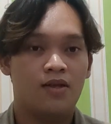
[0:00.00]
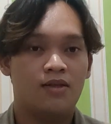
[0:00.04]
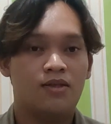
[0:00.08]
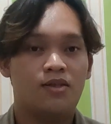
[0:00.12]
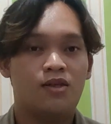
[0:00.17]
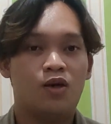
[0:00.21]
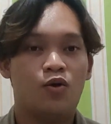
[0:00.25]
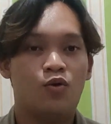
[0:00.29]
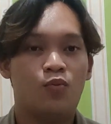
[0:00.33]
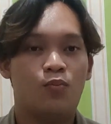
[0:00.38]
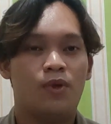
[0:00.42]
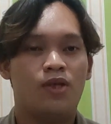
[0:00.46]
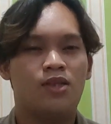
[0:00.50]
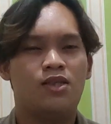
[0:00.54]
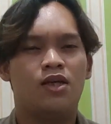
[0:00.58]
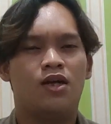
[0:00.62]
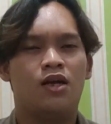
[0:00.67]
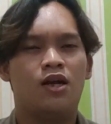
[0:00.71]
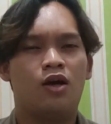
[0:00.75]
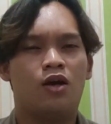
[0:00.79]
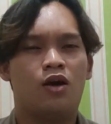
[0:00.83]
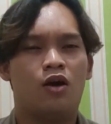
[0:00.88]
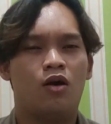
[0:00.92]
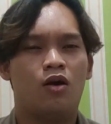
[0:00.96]
So
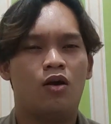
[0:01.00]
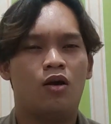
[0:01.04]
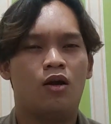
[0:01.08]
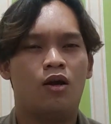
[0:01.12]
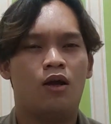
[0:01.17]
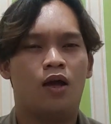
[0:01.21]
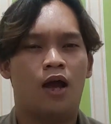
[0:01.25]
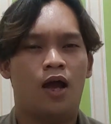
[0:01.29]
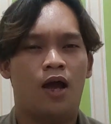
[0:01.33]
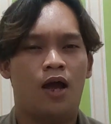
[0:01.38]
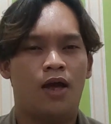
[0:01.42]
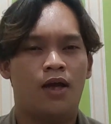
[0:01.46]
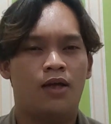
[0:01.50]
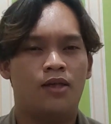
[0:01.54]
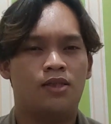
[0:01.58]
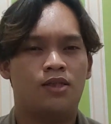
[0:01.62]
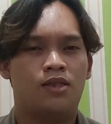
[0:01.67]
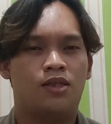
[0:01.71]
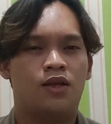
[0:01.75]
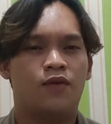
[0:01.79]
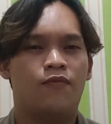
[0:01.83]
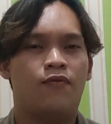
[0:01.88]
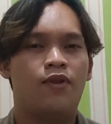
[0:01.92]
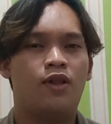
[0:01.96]
basically, CALL
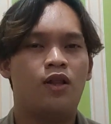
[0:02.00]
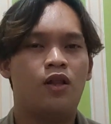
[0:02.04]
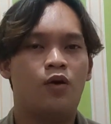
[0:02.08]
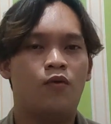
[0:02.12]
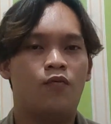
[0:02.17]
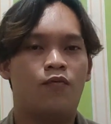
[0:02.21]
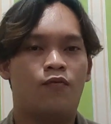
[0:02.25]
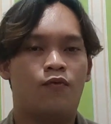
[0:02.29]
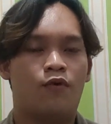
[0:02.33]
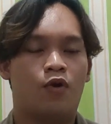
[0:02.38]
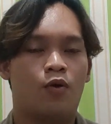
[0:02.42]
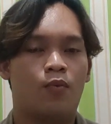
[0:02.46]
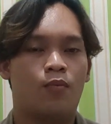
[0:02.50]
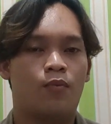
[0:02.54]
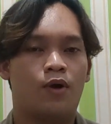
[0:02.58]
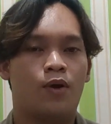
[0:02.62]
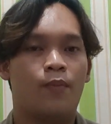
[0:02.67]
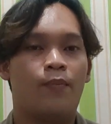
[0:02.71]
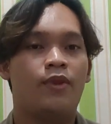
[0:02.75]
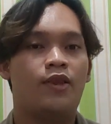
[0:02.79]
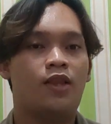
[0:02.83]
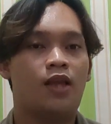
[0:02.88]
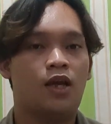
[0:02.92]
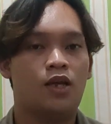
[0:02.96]
has developed from
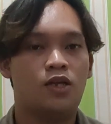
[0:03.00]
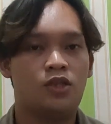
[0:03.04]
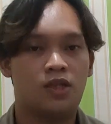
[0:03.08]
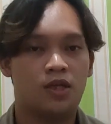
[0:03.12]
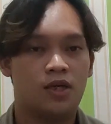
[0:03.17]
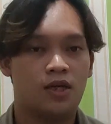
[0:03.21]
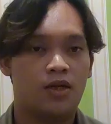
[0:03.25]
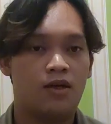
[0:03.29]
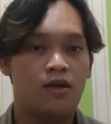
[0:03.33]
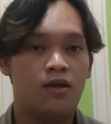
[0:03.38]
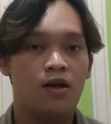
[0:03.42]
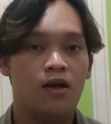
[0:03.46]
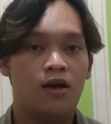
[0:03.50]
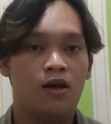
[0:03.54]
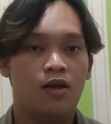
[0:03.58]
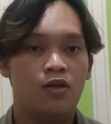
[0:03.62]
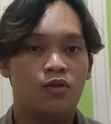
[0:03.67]
repetition